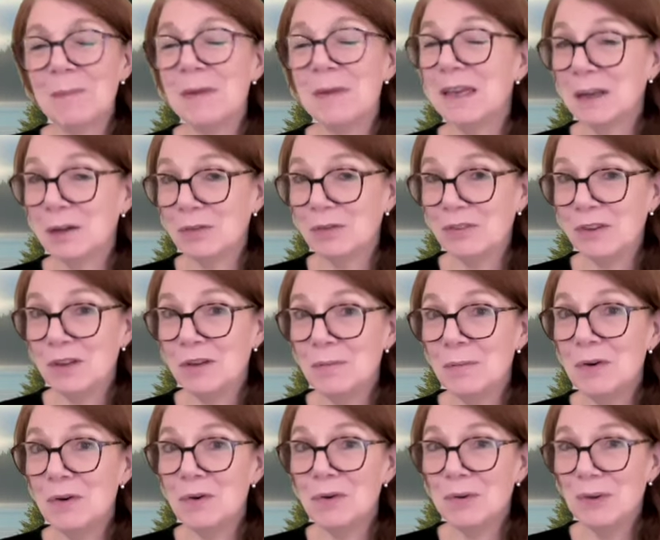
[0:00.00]
and I'll see you
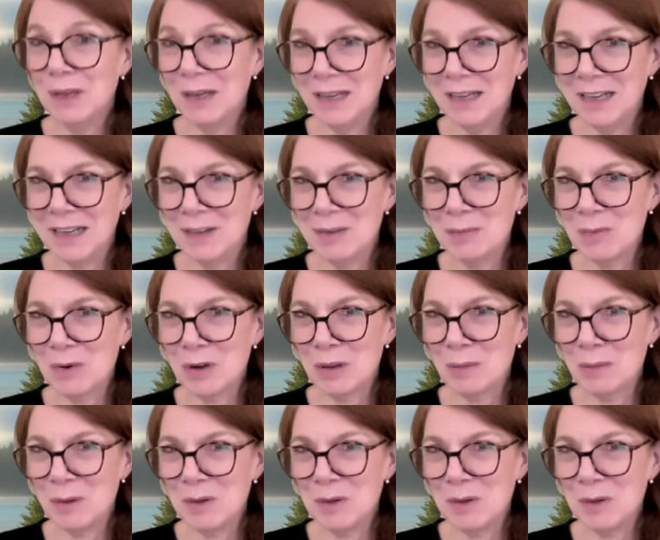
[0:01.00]
tomorrow in another Morning